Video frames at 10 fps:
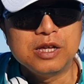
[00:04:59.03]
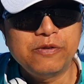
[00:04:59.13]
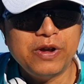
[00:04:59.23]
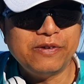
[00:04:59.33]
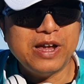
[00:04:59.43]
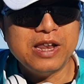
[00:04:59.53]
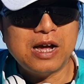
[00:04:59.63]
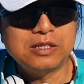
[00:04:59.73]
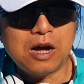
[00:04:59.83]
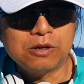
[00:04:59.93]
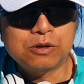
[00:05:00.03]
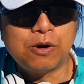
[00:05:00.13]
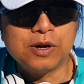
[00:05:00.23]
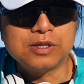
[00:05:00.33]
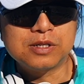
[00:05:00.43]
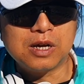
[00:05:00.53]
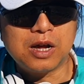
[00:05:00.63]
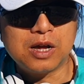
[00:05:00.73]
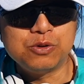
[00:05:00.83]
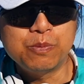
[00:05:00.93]
If you have any other altcoins,
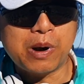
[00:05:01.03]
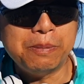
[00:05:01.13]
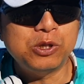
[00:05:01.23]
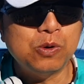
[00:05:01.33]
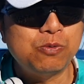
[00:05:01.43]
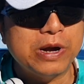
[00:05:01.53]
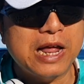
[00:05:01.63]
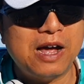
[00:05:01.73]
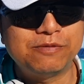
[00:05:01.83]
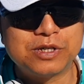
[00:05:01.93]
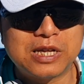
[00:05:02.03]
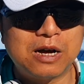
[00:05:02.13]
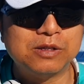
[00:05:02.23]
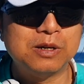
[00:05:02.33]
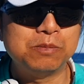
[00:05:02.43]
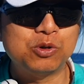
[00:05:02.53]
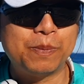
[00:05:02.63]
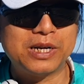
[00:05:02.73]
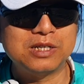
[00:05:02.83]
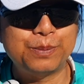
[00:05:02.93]
you probably don't really have to sell them to
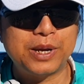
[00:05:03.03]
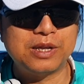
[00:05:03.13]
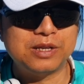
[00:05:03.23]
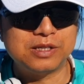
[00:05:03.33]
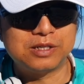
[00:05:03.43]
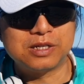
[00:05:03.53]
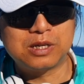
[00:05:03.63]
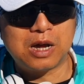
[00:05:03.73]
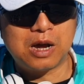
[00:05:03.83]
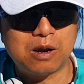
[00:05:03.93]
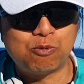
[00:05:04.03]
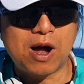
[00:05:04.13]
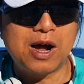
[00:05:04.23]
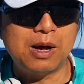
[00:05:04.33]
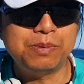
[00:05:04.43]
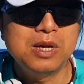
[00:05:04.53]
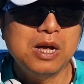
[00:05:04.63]
participate in this run up.